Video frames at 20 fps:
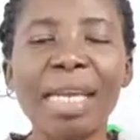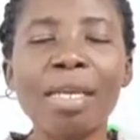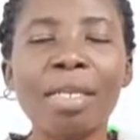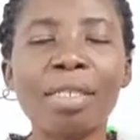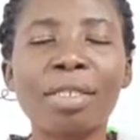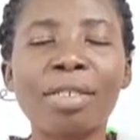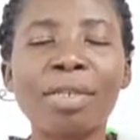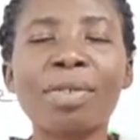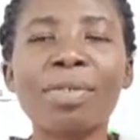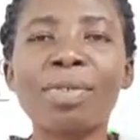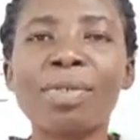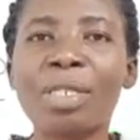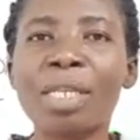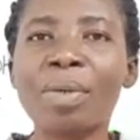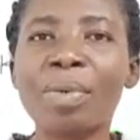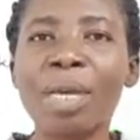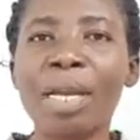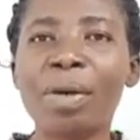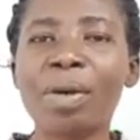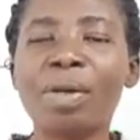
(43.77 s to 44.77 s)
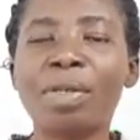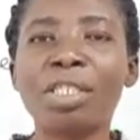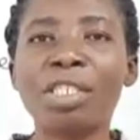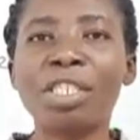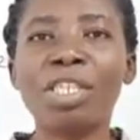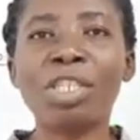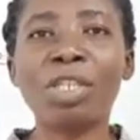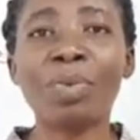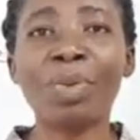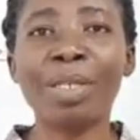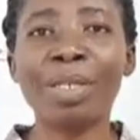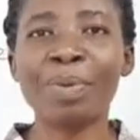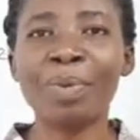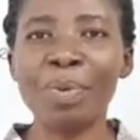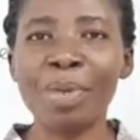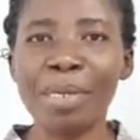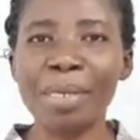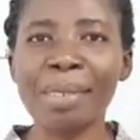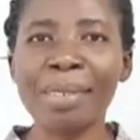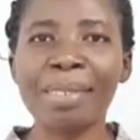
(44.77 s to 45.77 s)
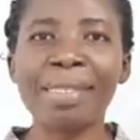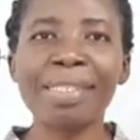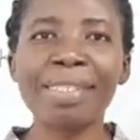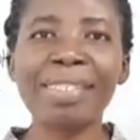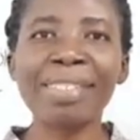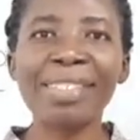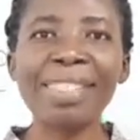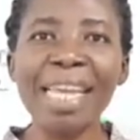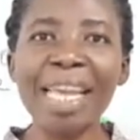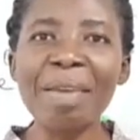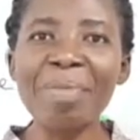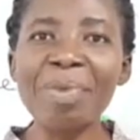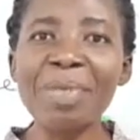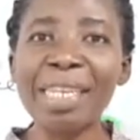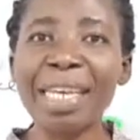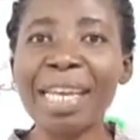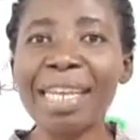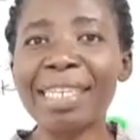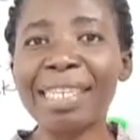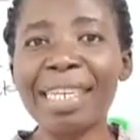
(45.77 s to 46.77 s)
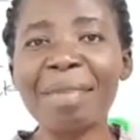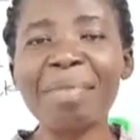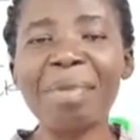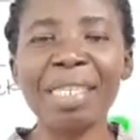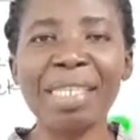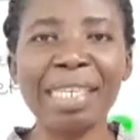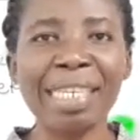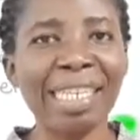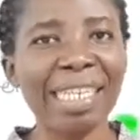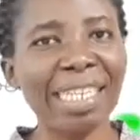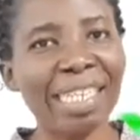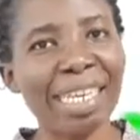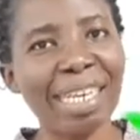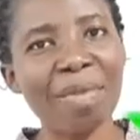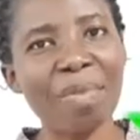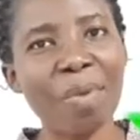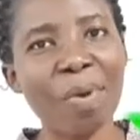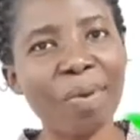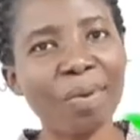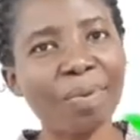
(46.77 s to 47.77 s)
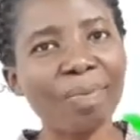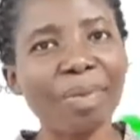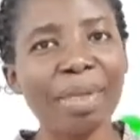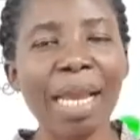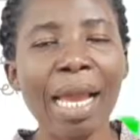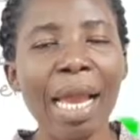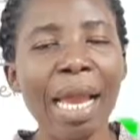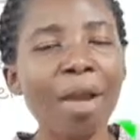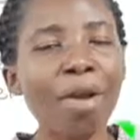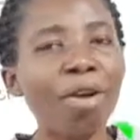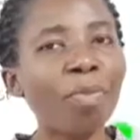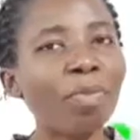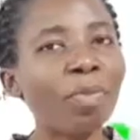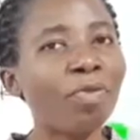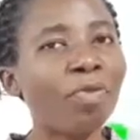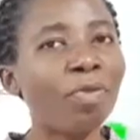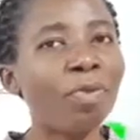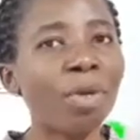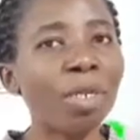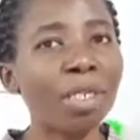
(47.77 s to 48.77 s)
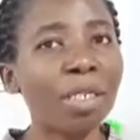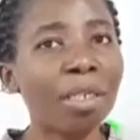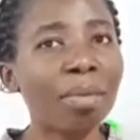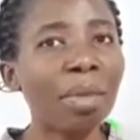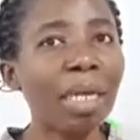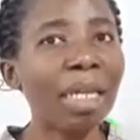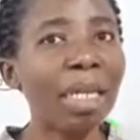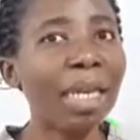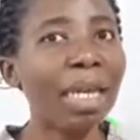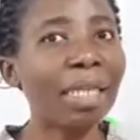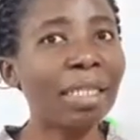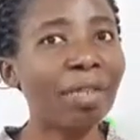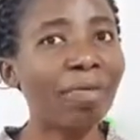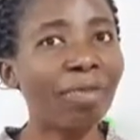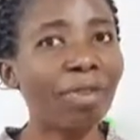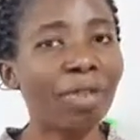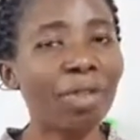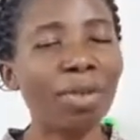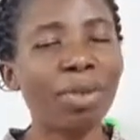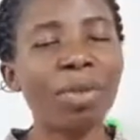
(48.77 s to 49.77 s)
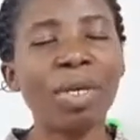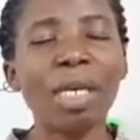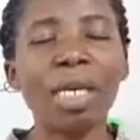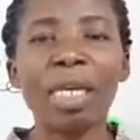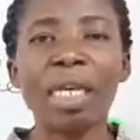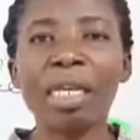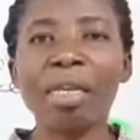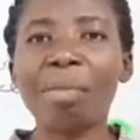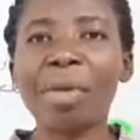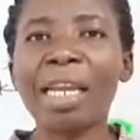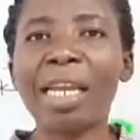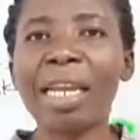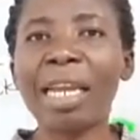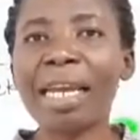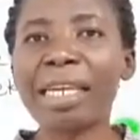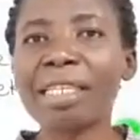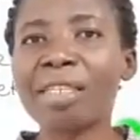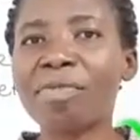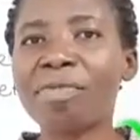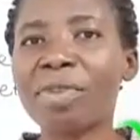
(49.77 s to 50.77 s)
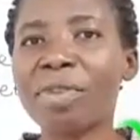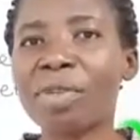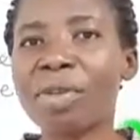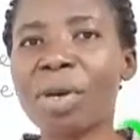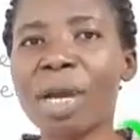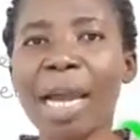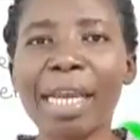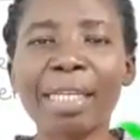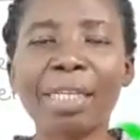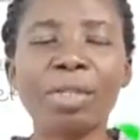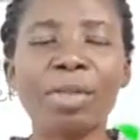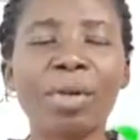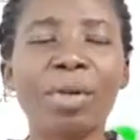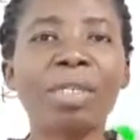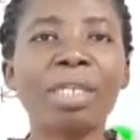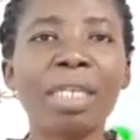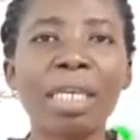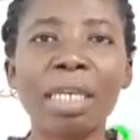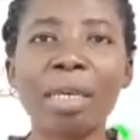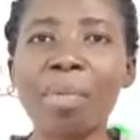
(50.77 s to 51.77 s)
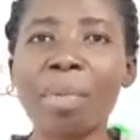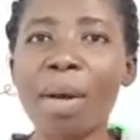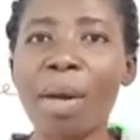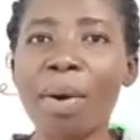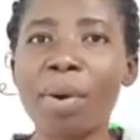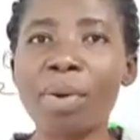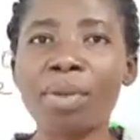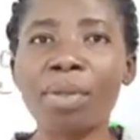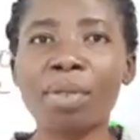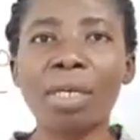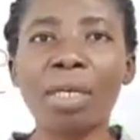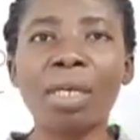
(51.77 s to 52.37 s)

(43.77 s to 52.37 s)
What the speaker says: So today we are continuing with names and naming in Igbo. I hope you've watched my last video. In my last video I talked about